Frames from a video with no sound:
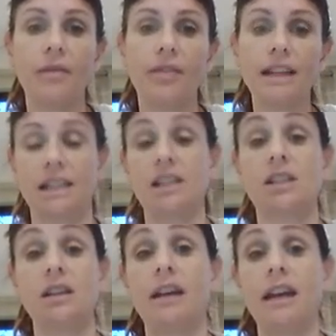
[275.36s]
there's a
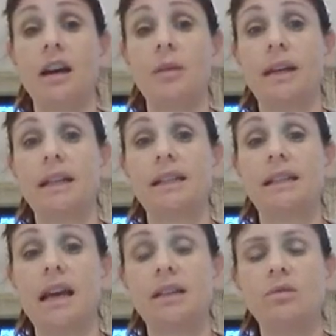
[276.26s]
sign up and it
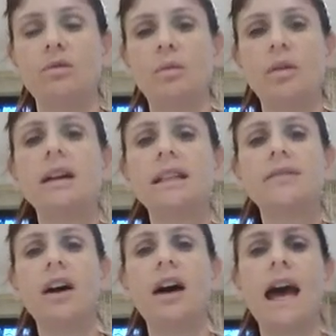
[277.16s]
says, oh, the price
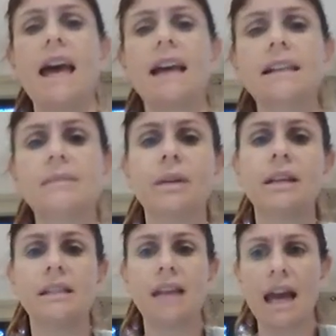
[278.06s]
of our eggs,
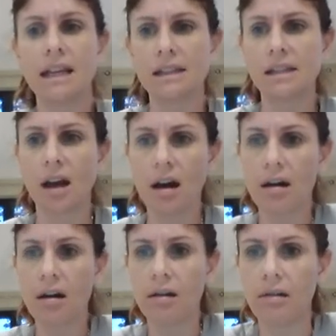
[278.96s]
because eggs
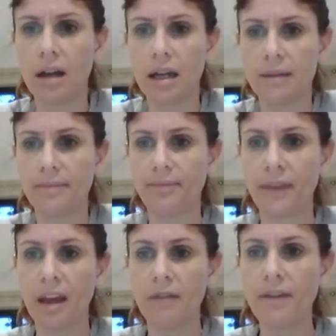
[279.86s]
are
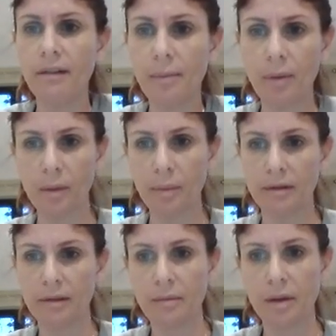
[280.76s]
very
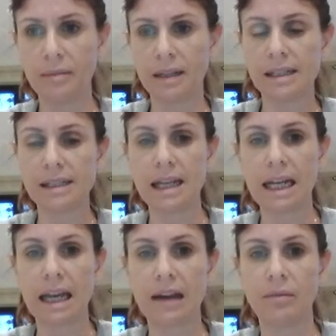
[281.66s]
popular at the moment. They're
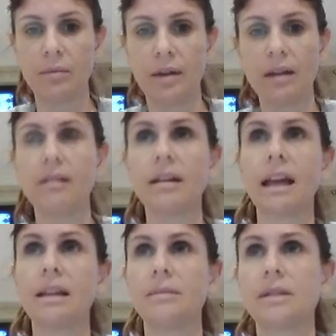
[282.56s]
selling out and we can't
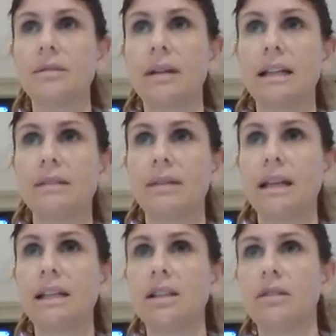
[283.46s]
get them as quickly as we
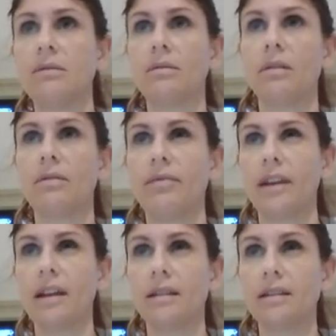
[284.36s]
need to.
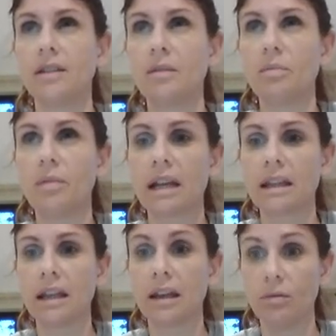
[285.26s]
The
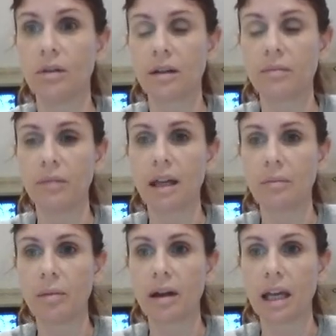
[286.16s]
supermarket thinking, oh, I can make
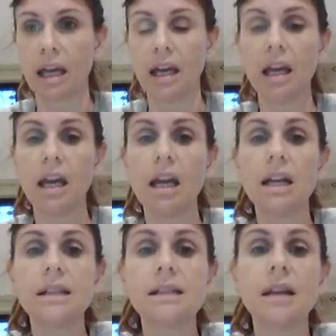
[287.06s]
a buck here.
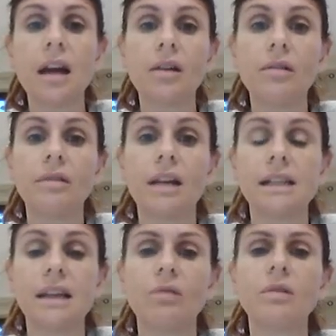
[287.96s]
So they
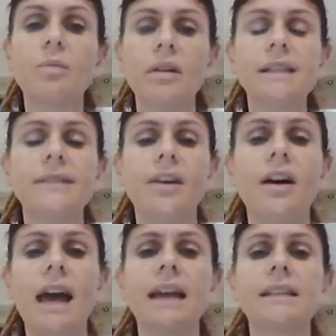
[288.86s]
say, oh, the price of
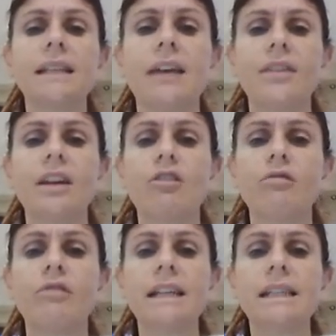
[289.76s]
our eggs have
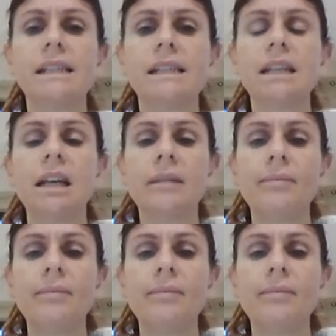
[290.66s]
increased